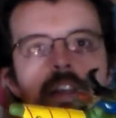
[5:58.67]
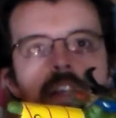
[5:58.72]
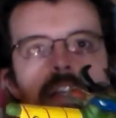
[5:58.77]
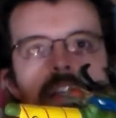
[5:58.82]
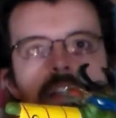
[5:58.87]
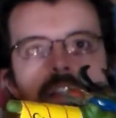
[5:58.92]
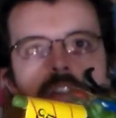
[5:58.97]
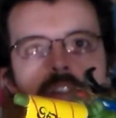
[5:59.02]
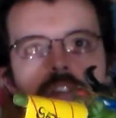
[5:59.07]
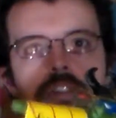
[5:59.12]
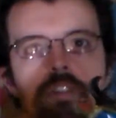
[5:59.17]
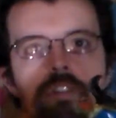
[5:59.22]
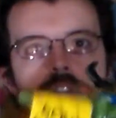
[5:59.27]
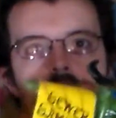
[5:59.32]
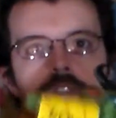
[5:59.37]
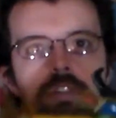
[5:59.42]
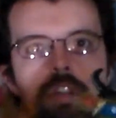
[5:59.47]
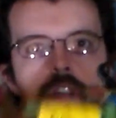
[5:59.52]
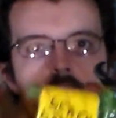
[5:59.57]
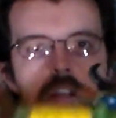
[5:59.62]

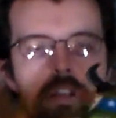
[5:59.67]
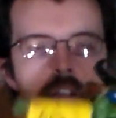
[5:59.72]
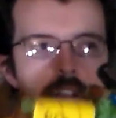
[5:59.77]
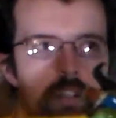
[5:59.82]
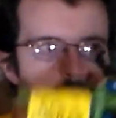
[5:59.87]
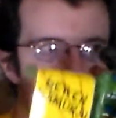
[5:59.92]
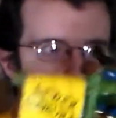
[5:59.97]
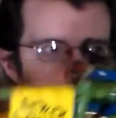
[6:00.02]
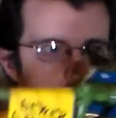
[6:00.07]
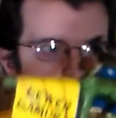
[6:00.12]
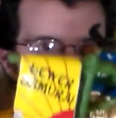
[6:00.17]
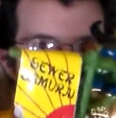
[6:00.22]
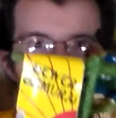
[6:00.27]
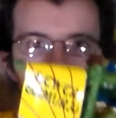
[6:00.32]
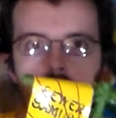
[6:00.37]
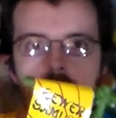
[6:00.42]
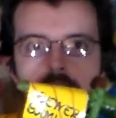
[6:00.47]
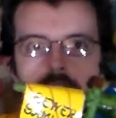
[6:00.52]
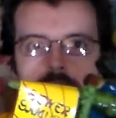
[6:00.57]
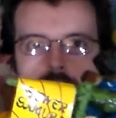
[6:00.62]
his
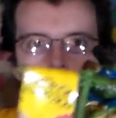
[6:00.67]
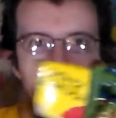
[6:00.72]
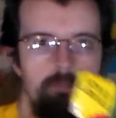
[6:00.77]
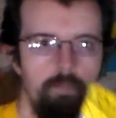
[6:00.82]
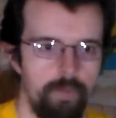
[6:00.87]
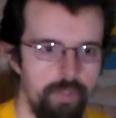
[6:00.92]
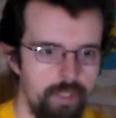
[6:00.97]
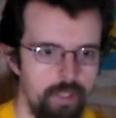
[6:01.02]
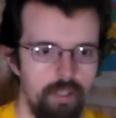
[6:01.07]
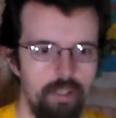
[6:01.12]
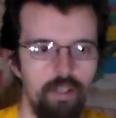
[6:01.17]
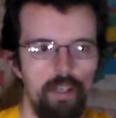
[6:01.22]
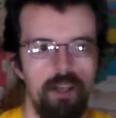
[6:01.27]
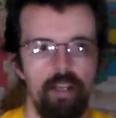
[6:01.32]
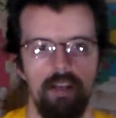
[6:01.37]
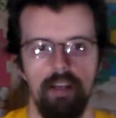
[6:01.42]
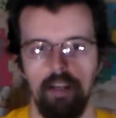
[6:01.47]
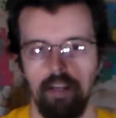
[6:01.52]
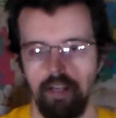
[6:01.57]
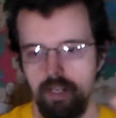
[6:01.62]
banner,
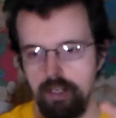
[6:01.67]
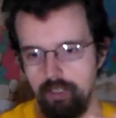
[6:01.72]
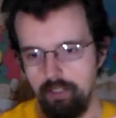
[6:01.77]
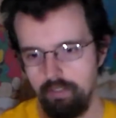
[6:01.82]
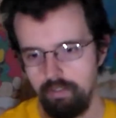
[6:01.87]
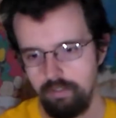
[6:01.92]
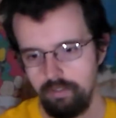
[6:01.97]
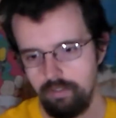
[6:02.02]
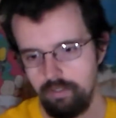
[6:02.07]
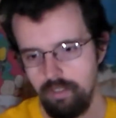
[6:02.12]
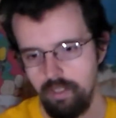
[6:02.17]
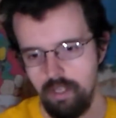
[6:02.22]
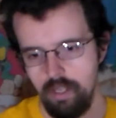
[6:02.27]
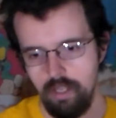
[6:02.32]
and